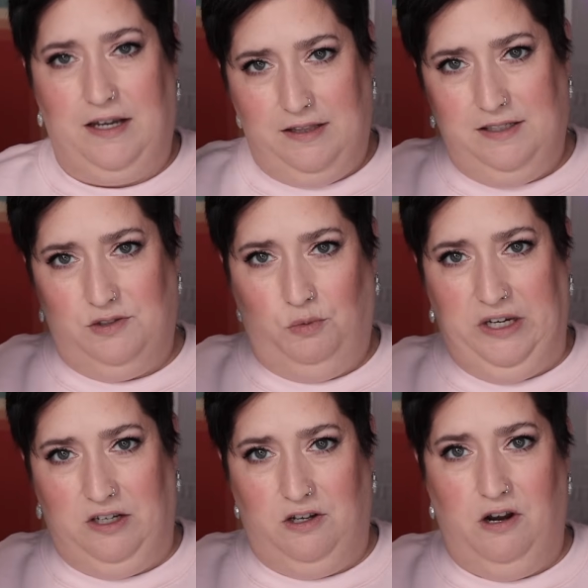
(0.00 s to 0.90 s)
got these a
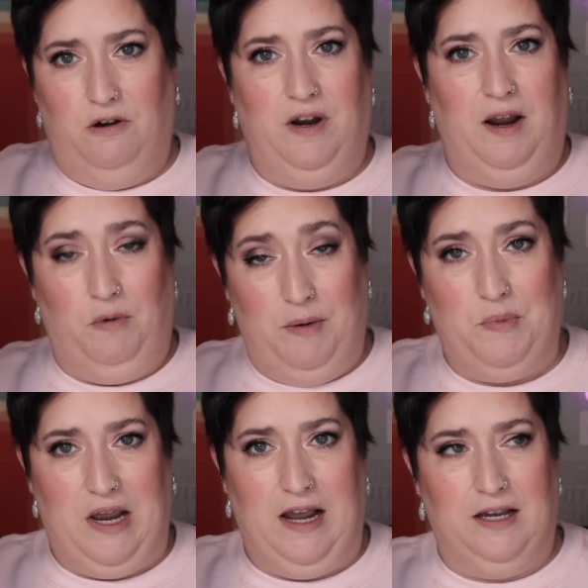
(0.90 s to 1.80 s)
week ago and I went
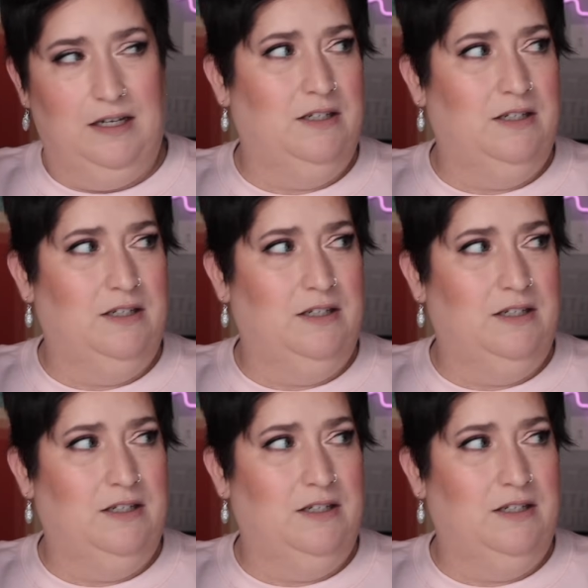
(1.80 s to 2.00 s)
back